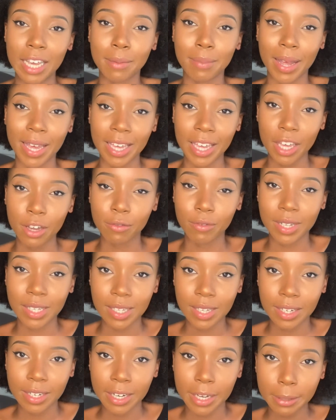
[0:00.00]
in my hair
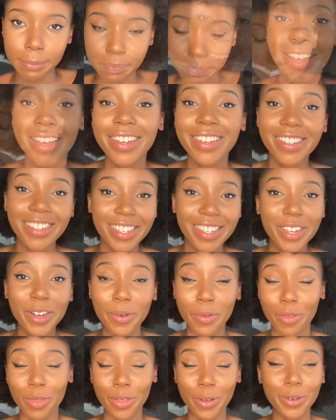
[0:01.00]
recently. So
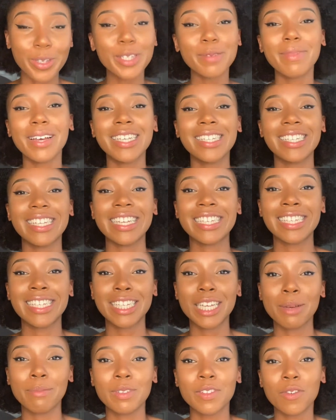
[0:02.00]
those are my 6
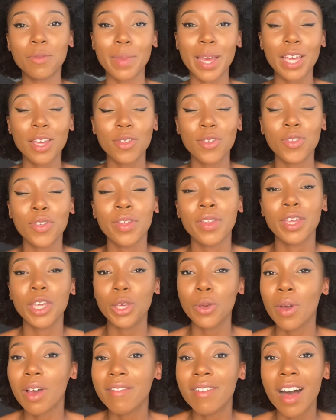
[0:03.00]
tips for making sure that you
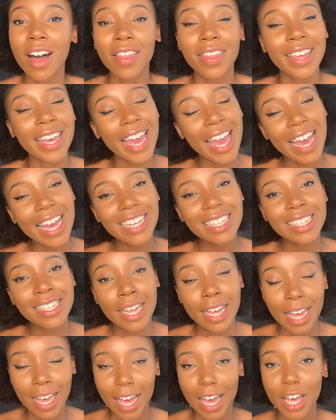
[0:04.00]
have healthy ends
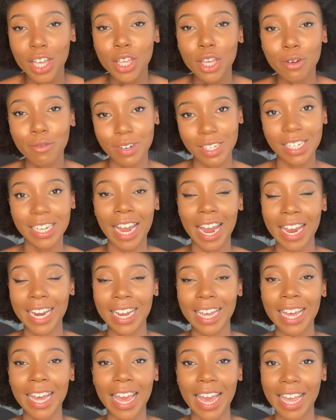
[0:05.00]
and you're retaining
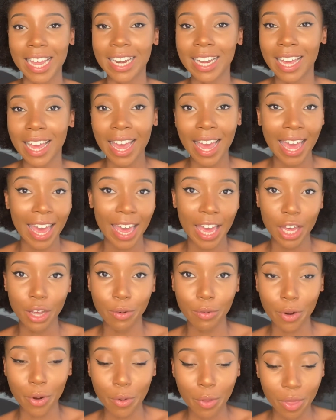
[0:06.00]
any hair
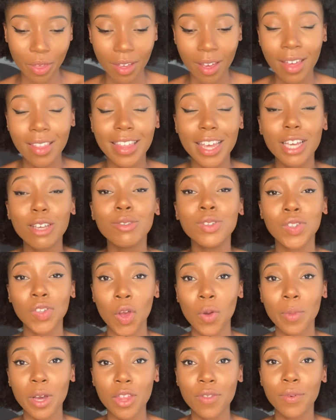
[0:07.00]
growth. Thank you so
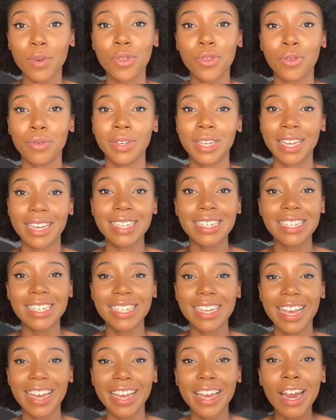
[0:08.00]
much for tuning in
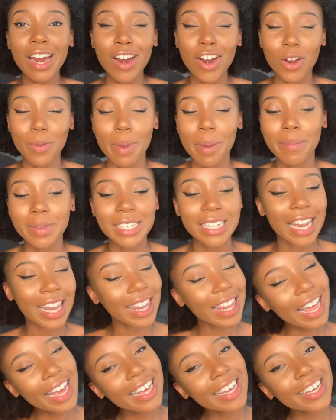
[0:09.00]
today. Remember to
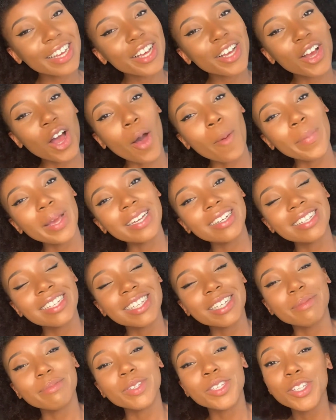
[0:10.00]
like, comment,
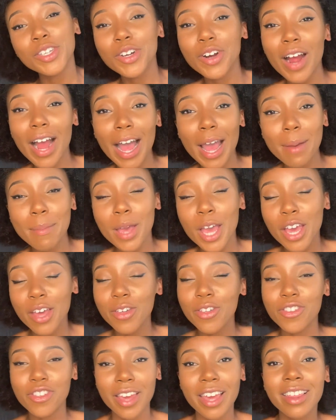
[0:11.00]
subscribe,
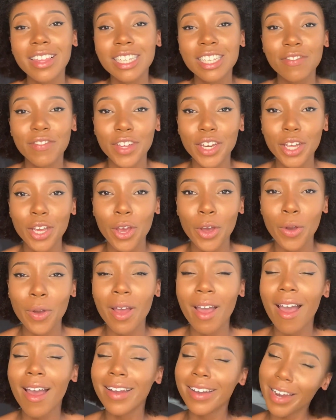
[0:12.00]
share this video,
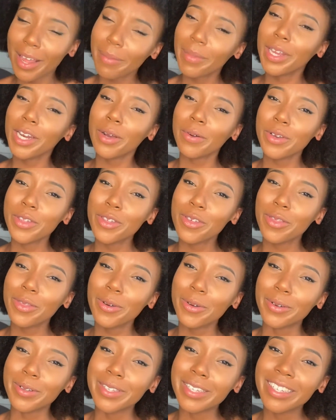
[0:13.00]
and let me know what you
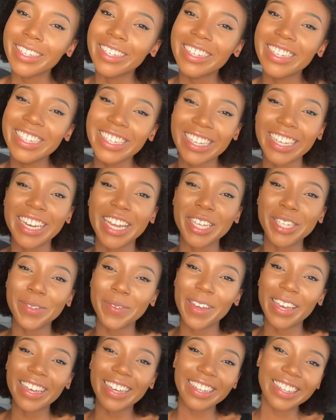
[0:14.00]
thought. See you next
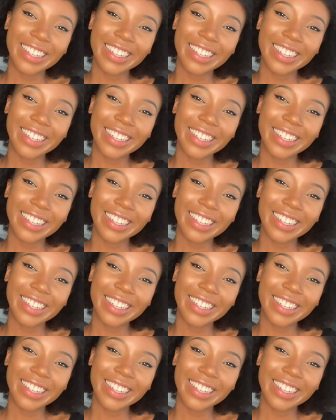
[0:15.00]
week.